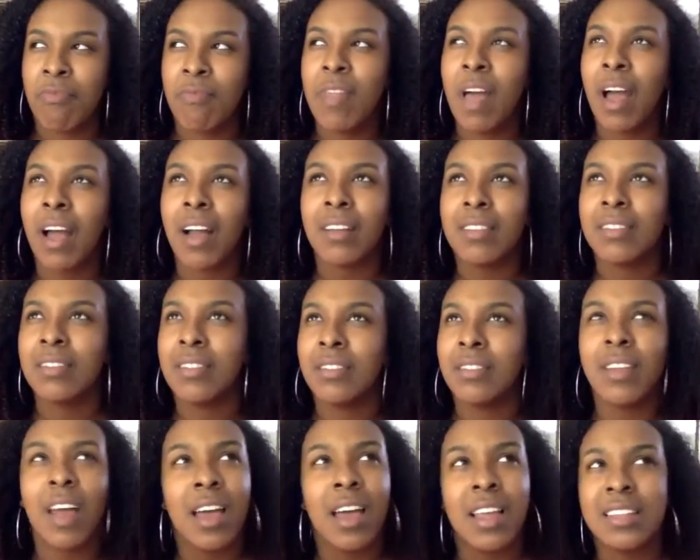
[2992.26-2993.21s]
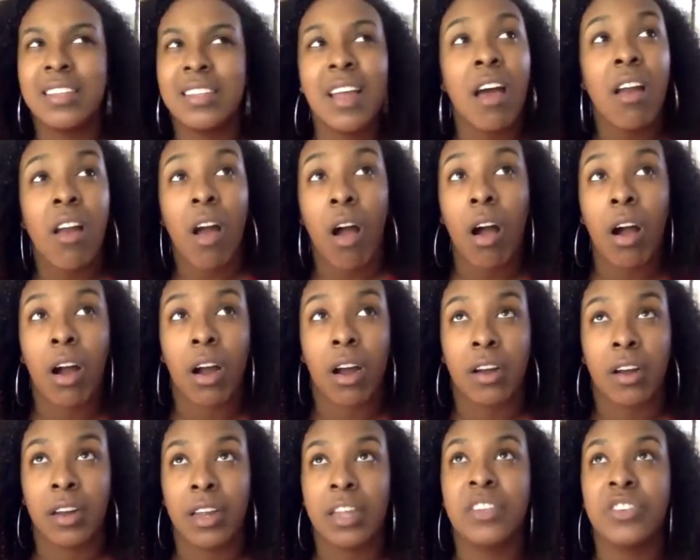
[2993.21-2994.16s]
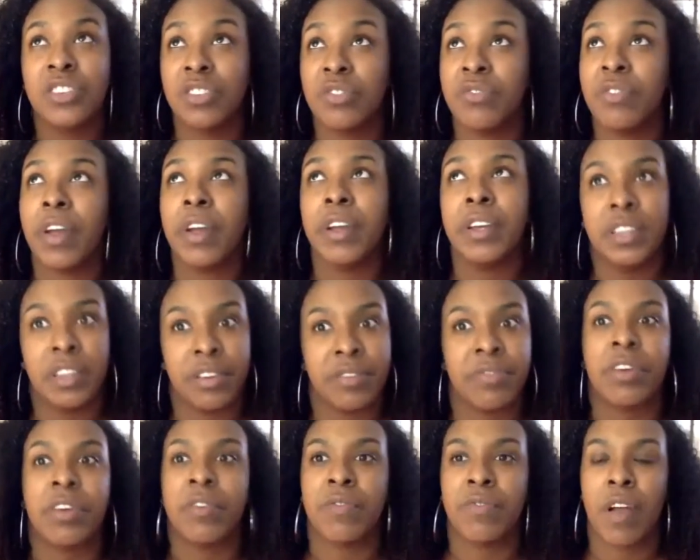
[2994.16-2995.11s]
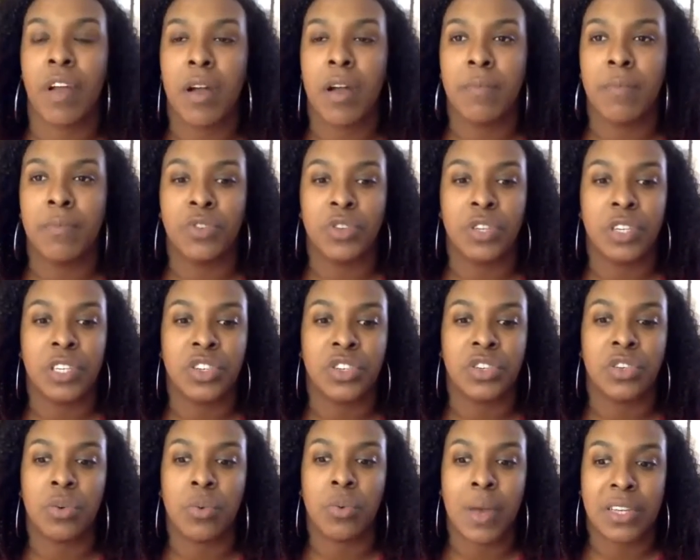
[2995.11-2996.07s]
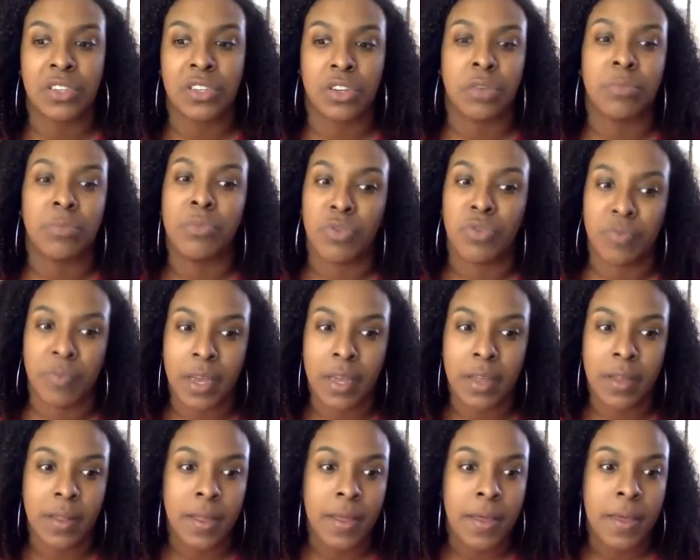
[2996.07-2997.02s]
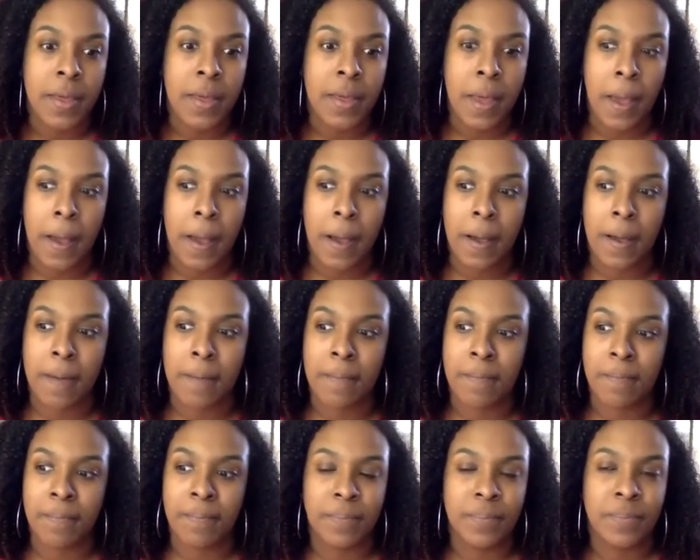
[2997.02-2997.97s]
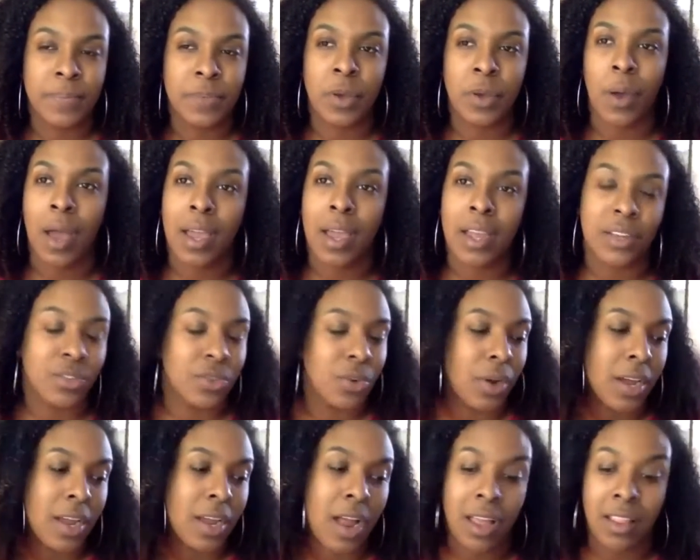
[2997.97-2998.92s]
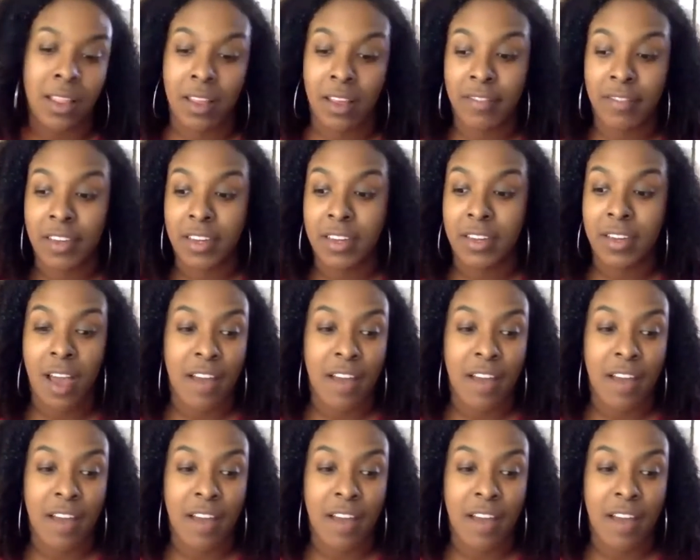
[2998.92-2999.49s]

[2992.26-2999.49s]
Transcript: It's not hard. It's just very different from traditional Western movement. So I enjoy it. I love it.